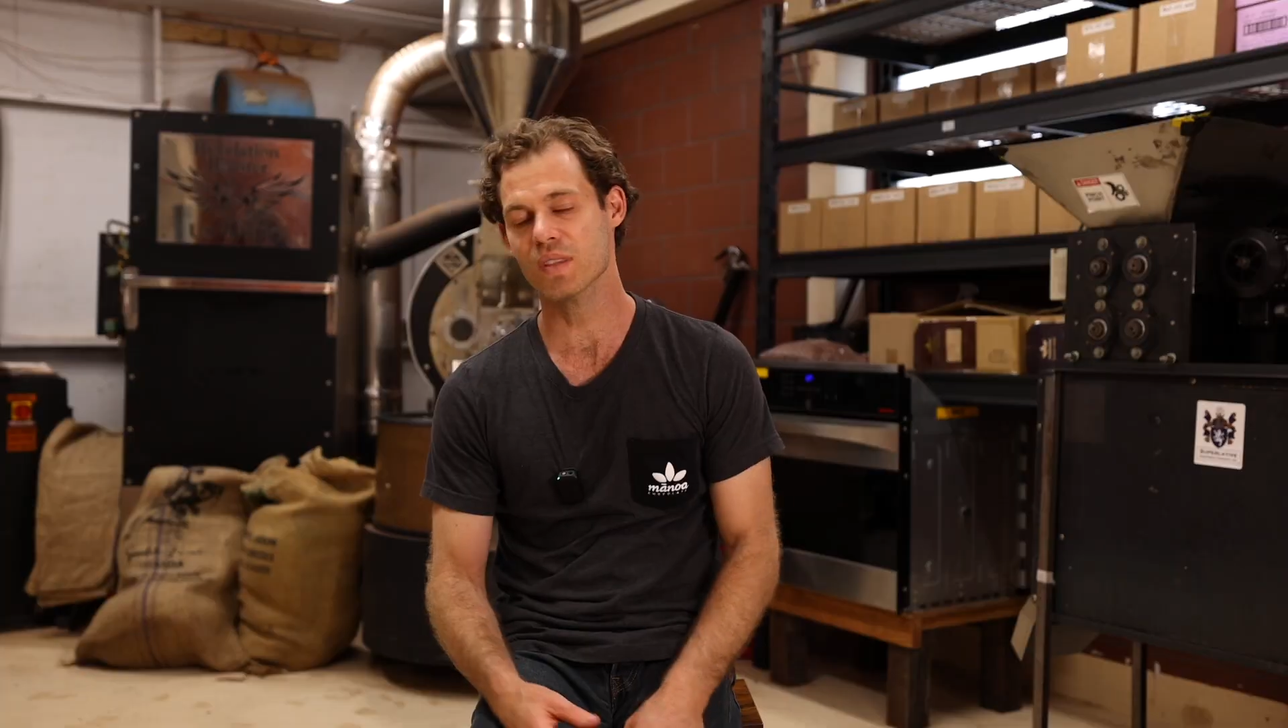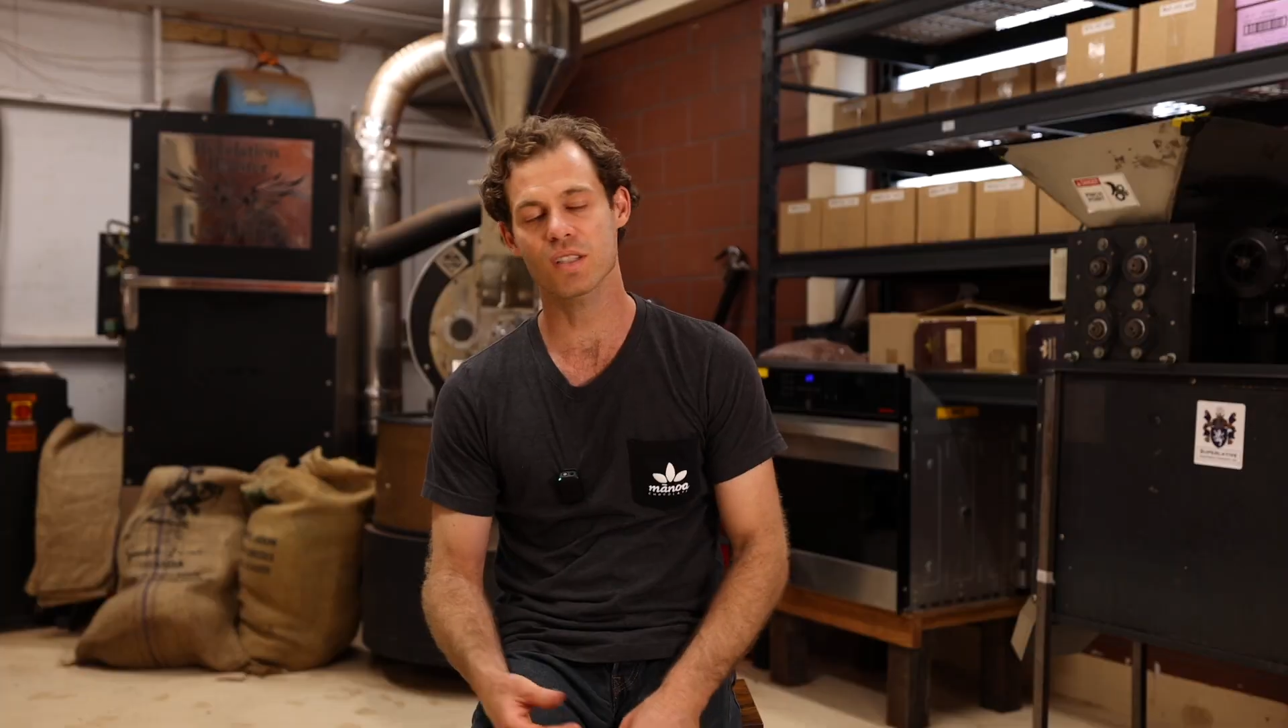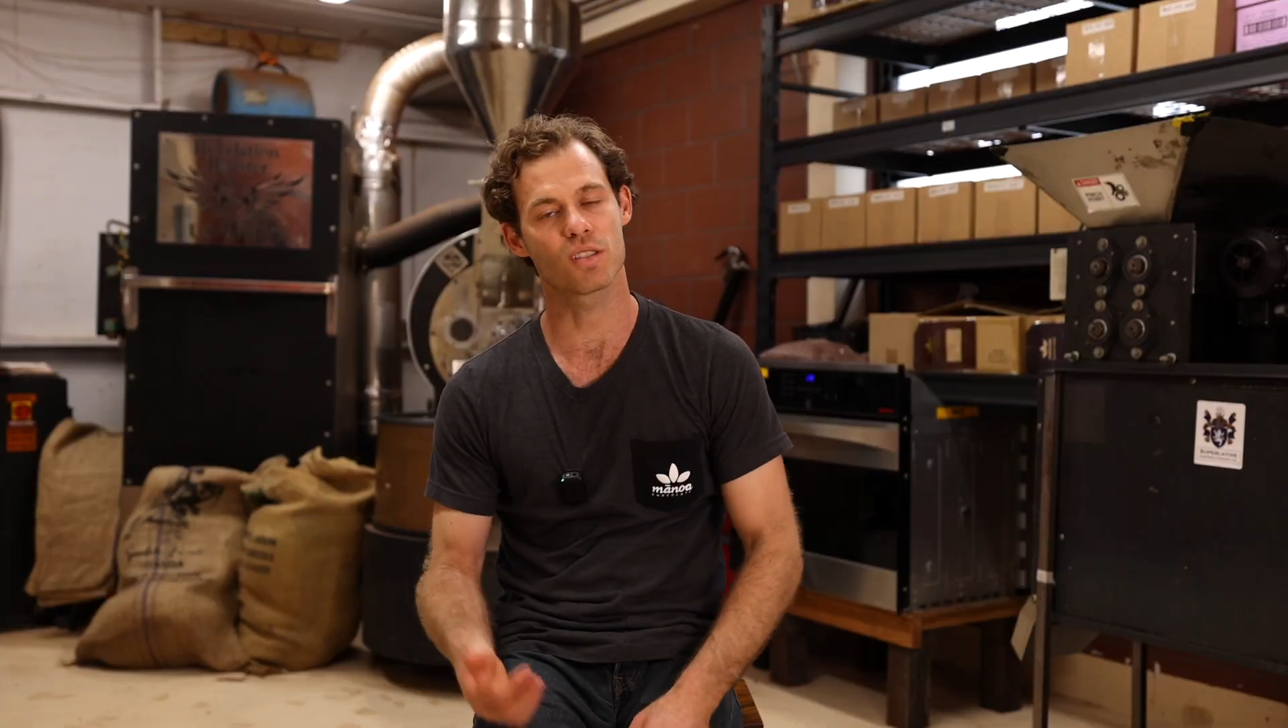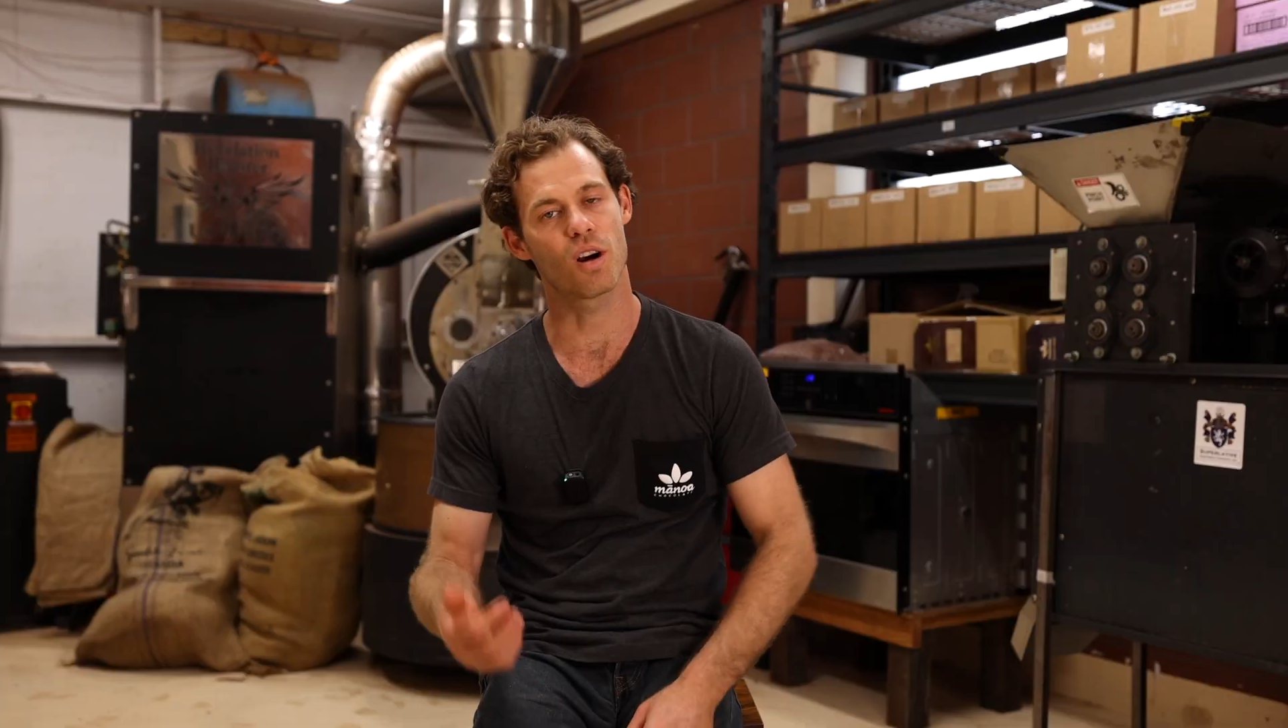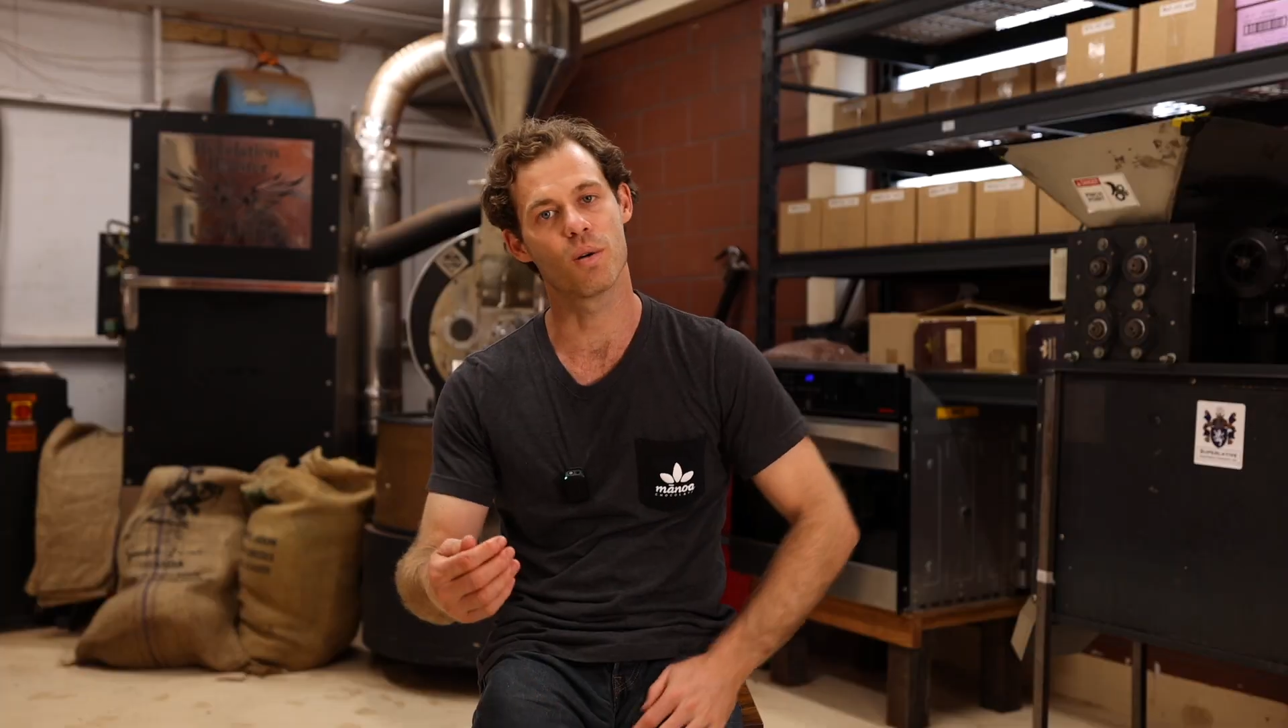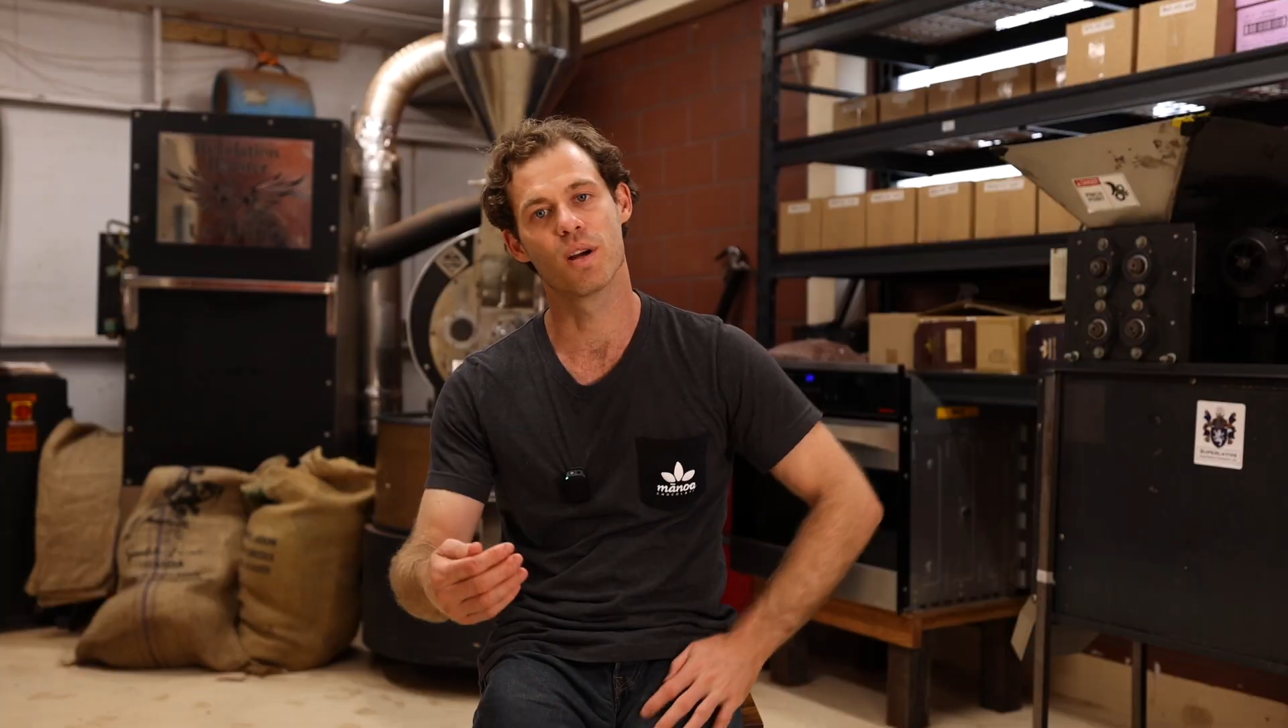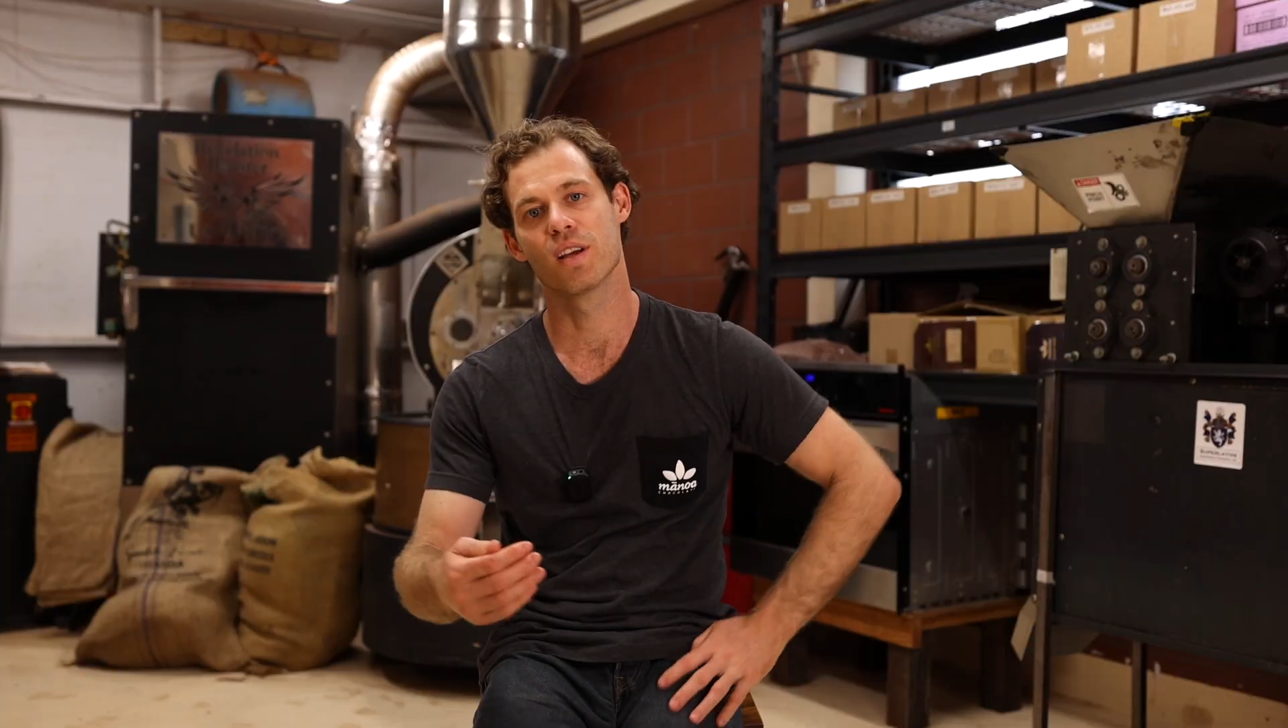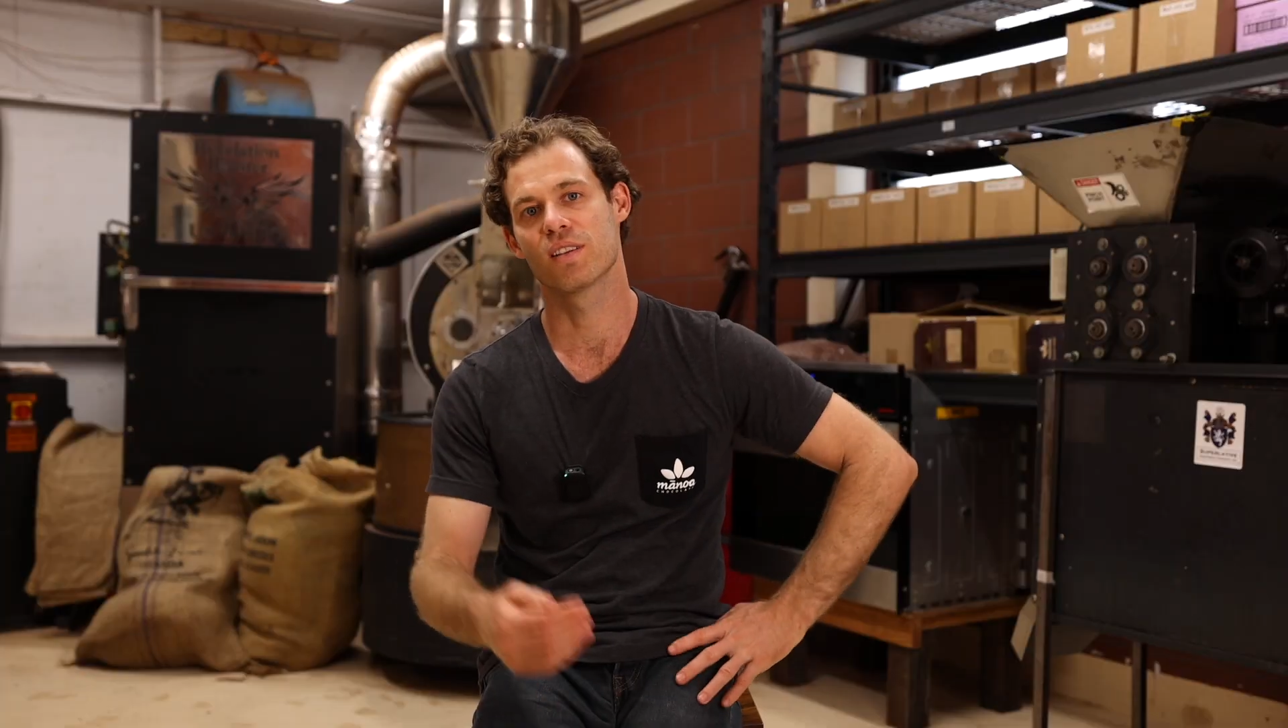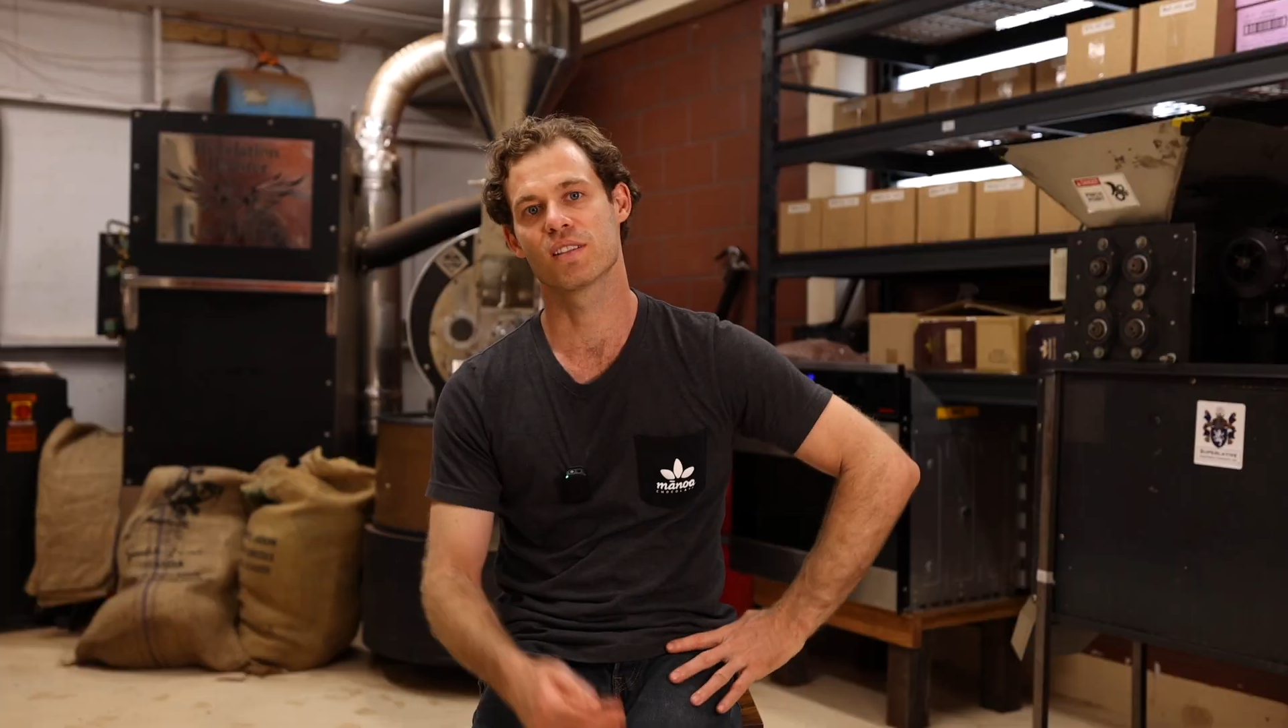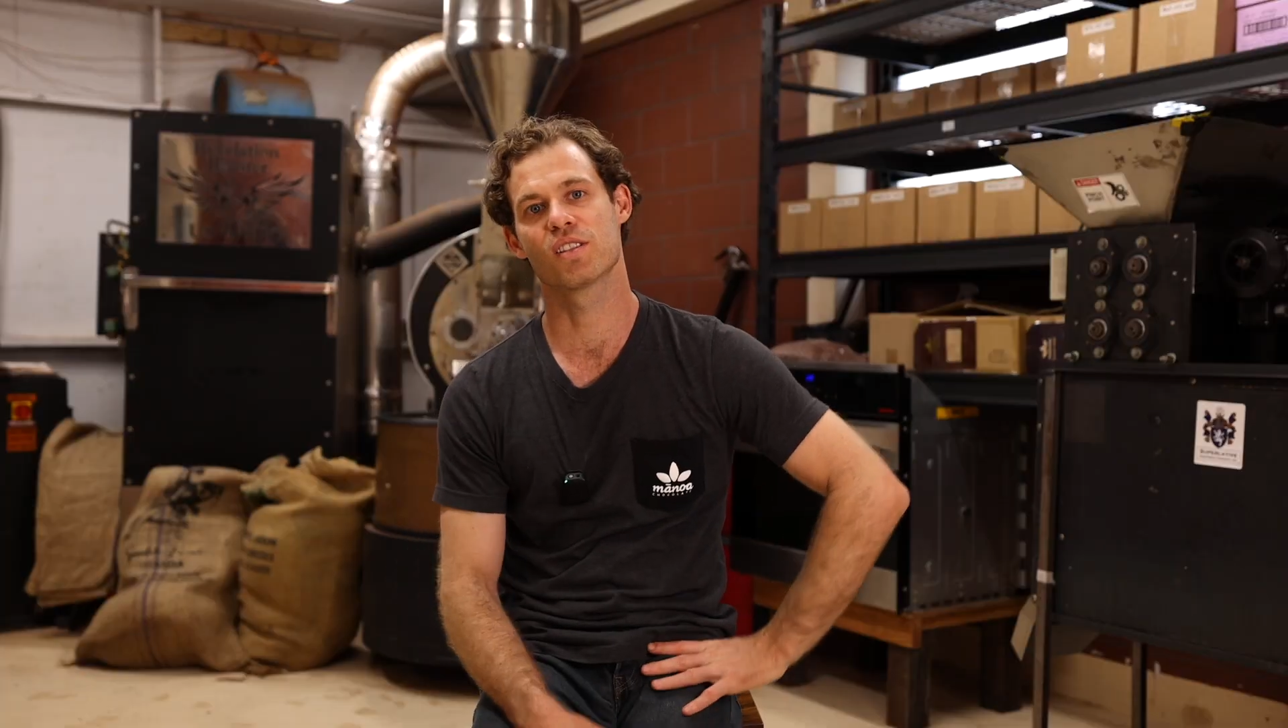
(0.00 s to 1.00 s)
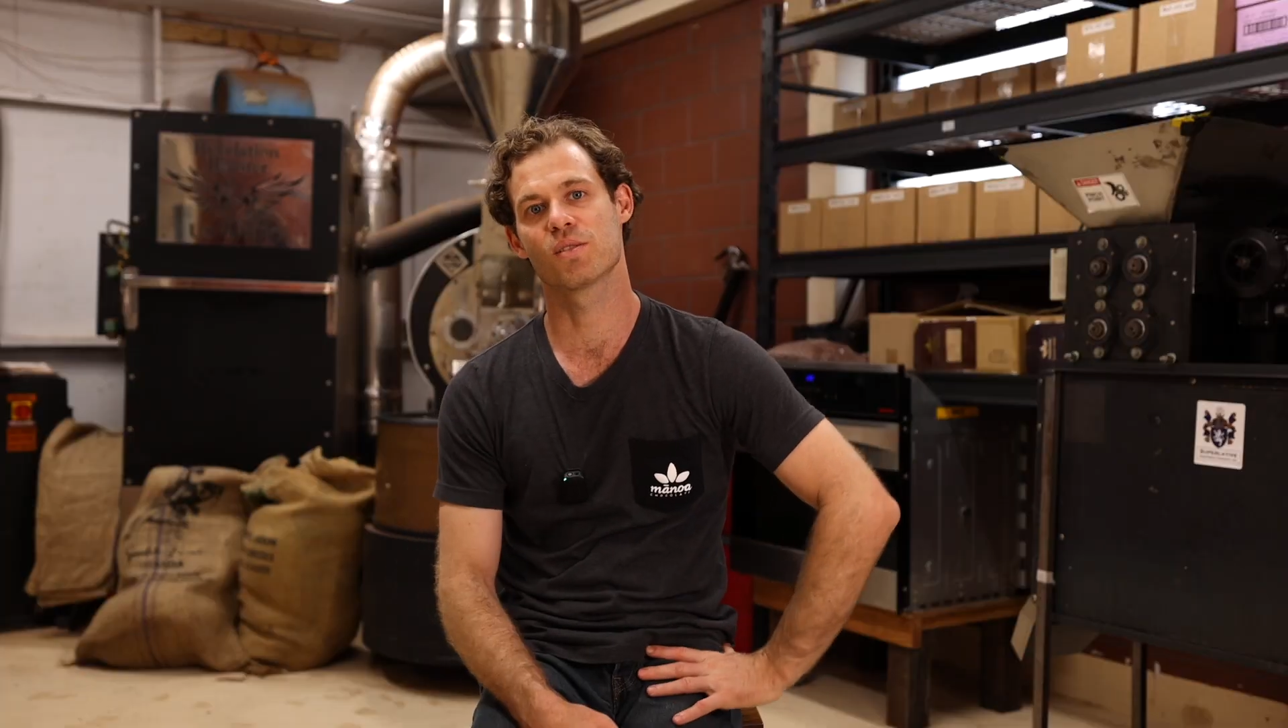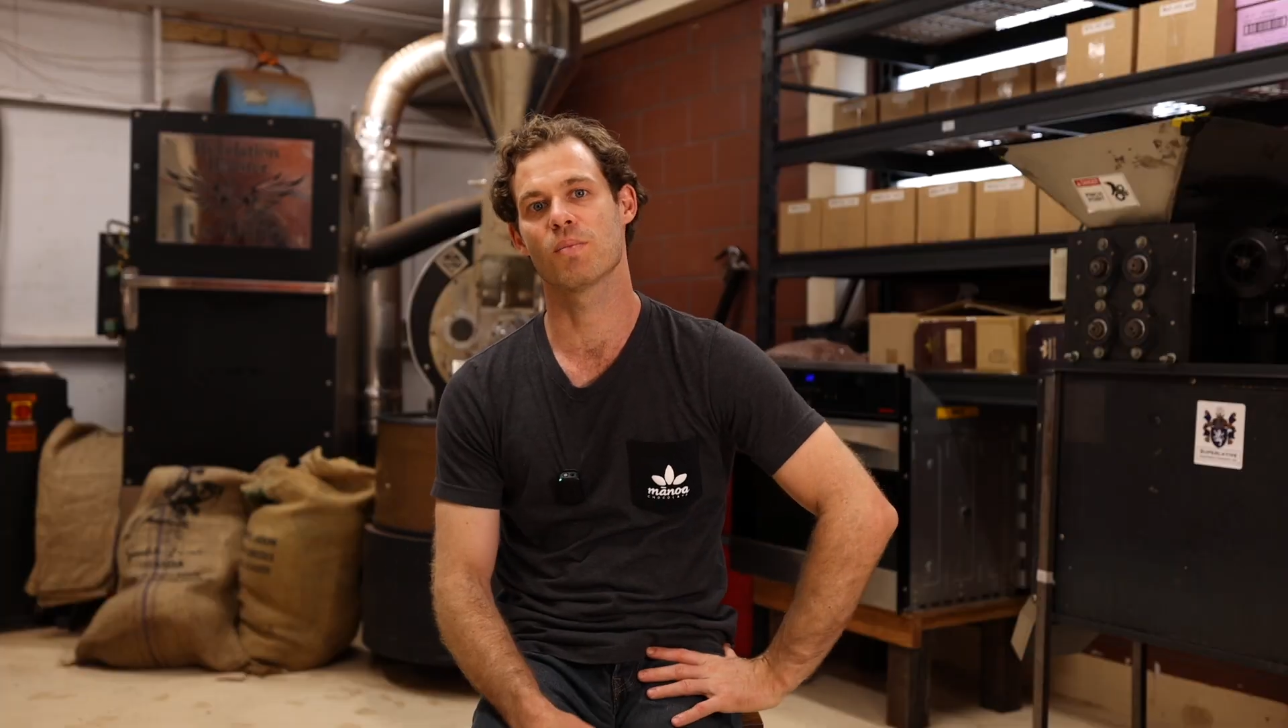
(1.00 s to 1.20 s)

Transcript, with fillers: So this is